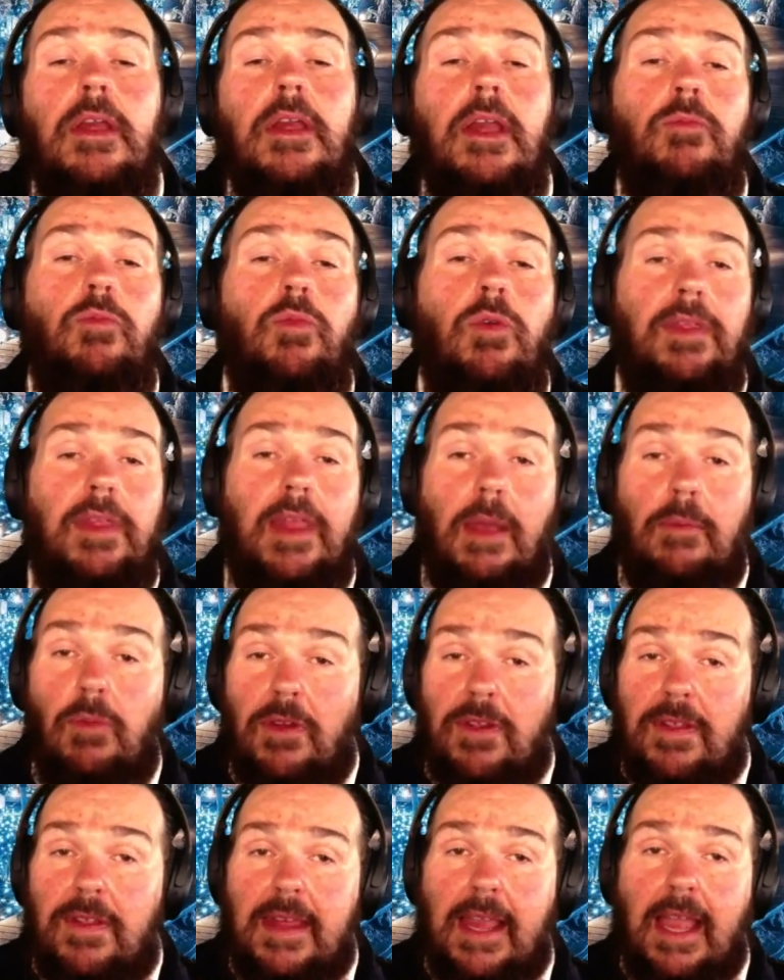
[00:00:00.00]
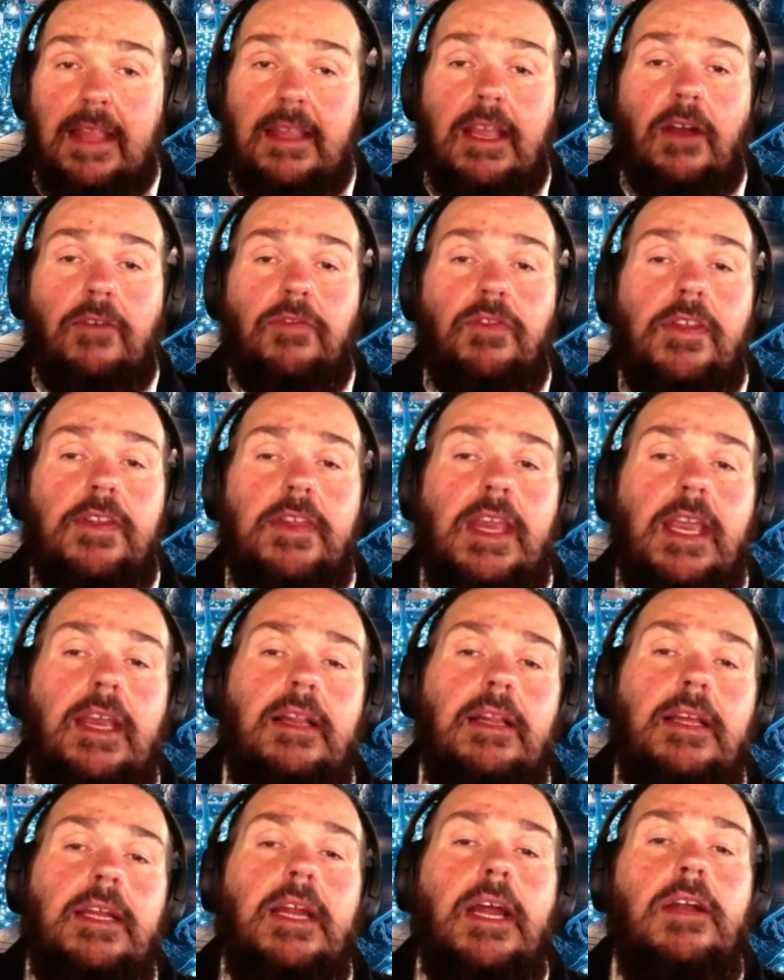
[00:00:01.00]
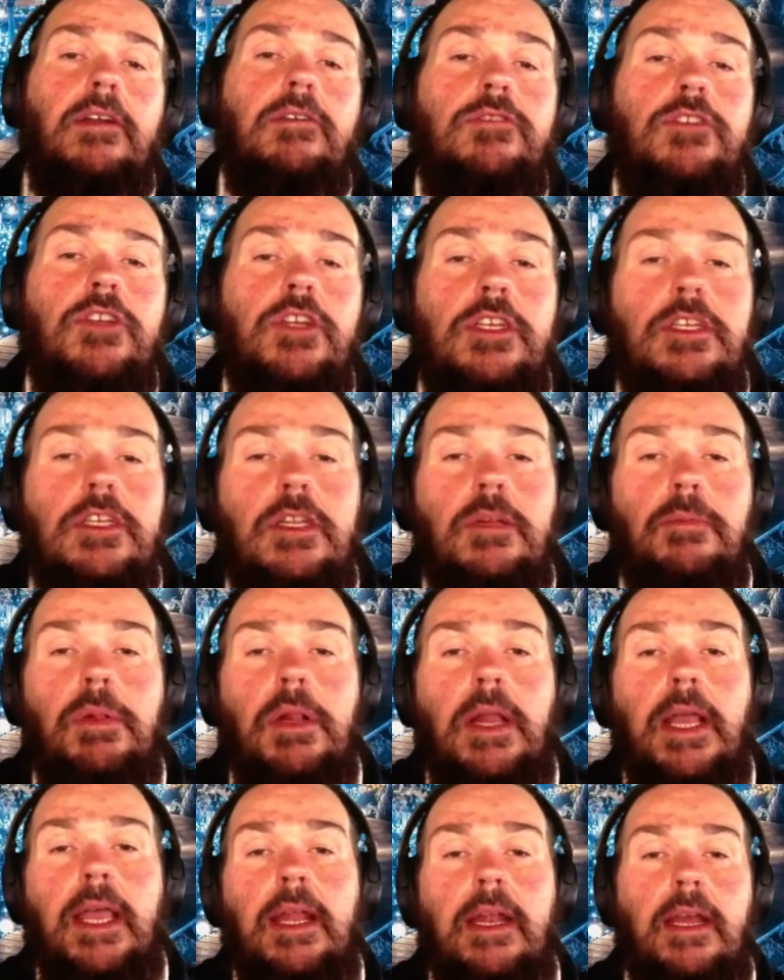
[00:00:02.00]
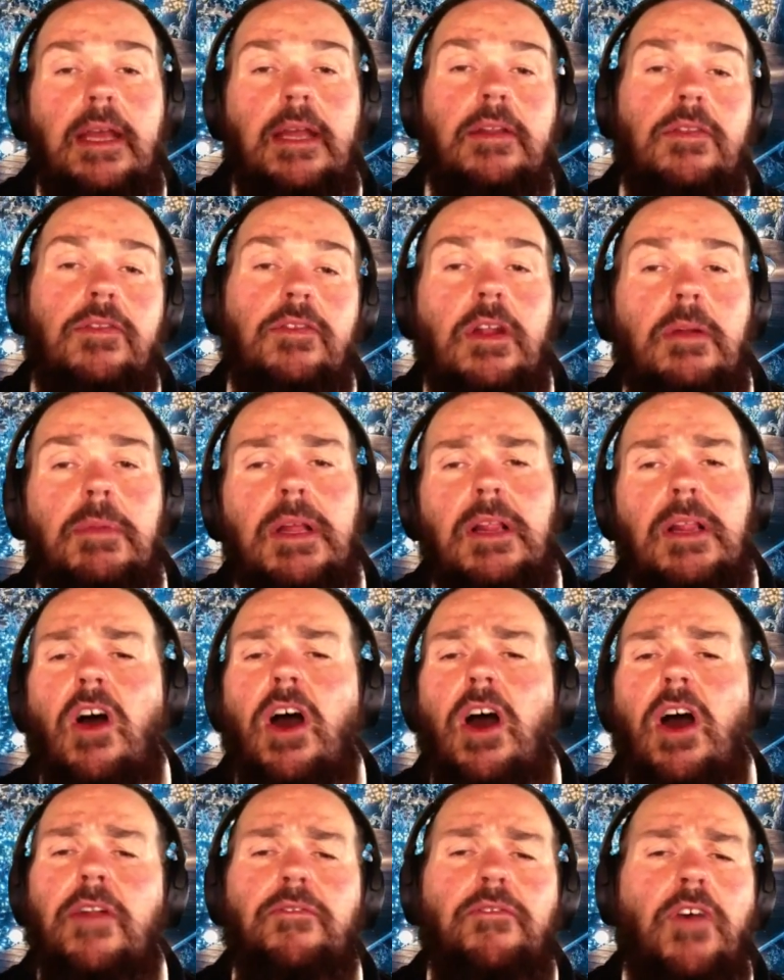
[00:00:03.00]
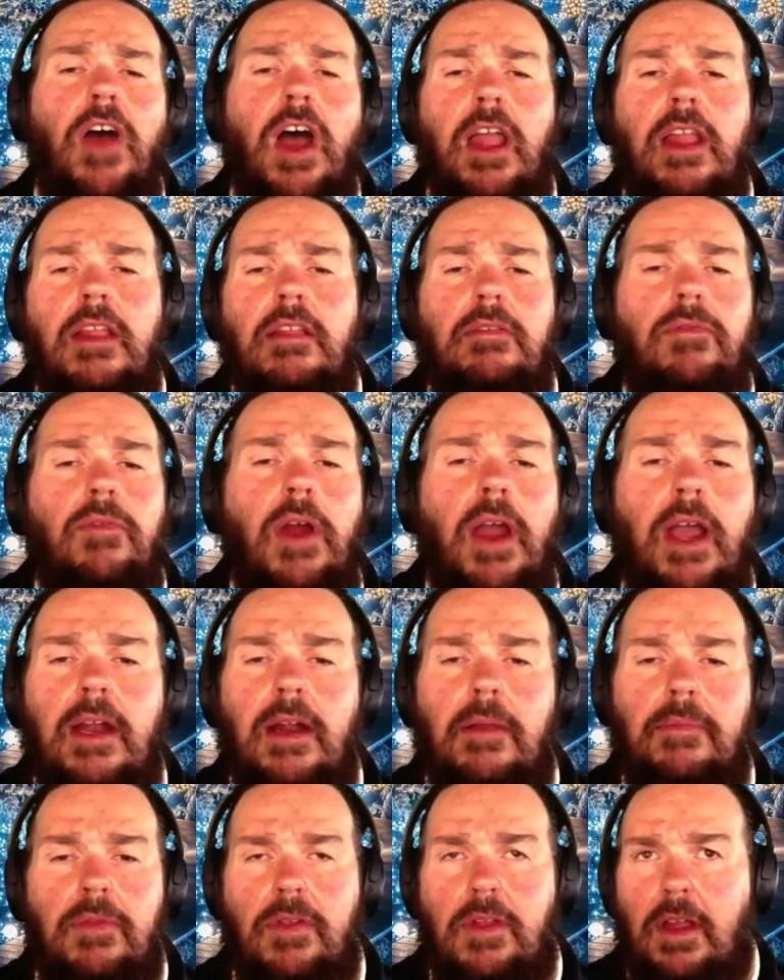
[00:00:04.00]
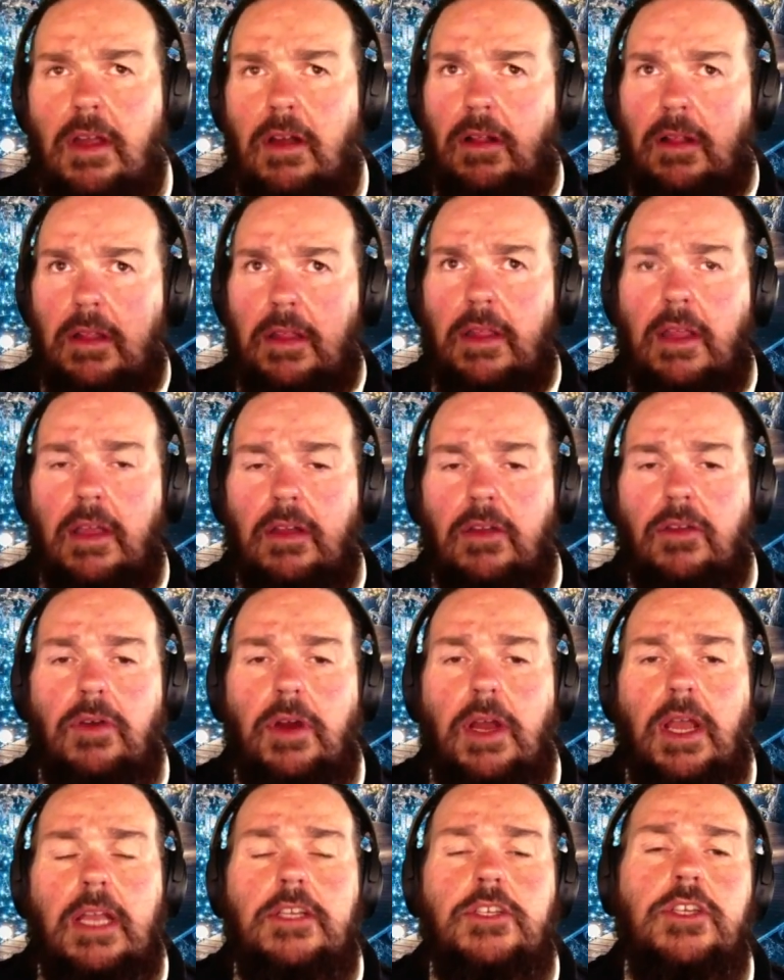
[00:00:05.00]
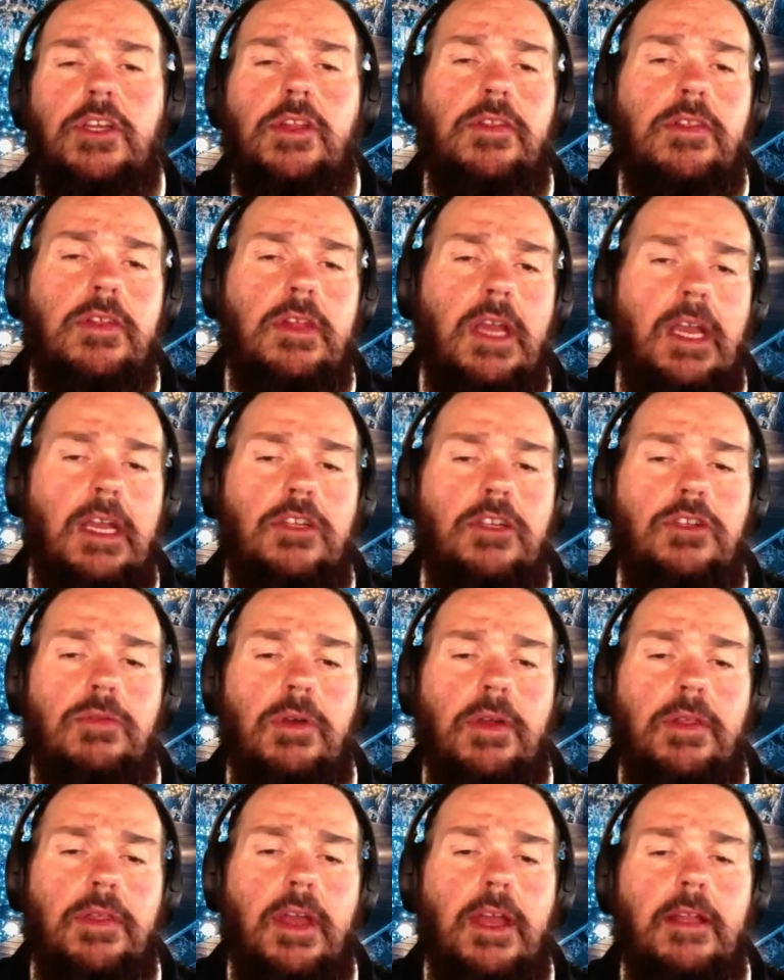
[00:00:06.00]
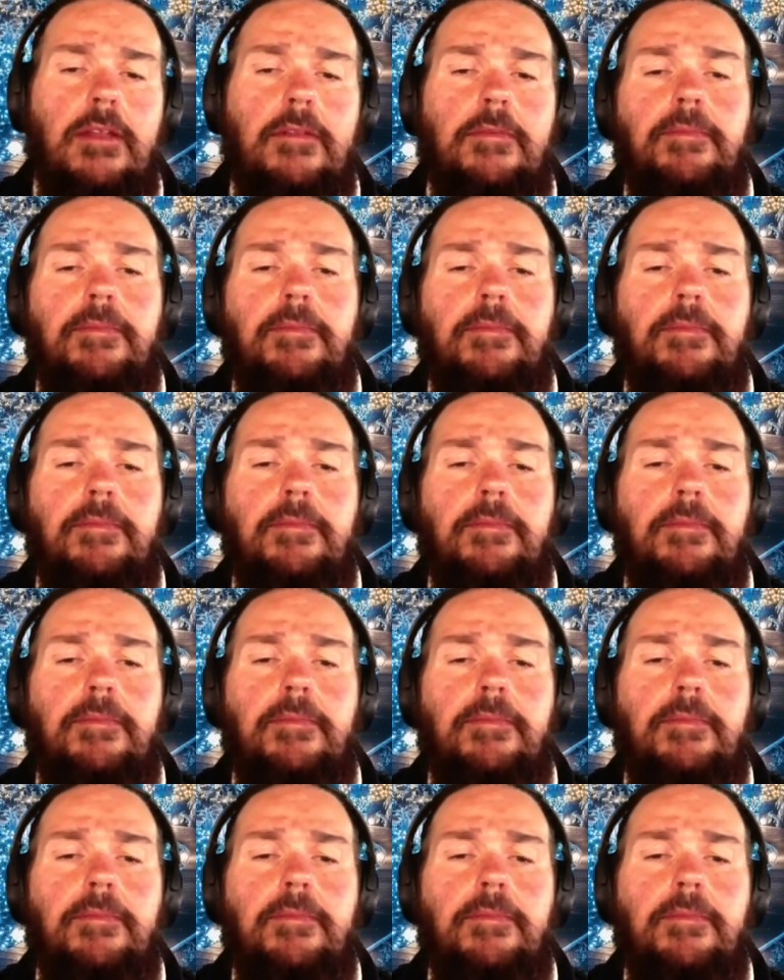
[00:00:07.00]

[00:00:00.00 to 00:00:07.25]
And we'll, then we'll send out this healing energy to the planet. It's going to be a lot of fun, right? I'm still in the creation stage with it.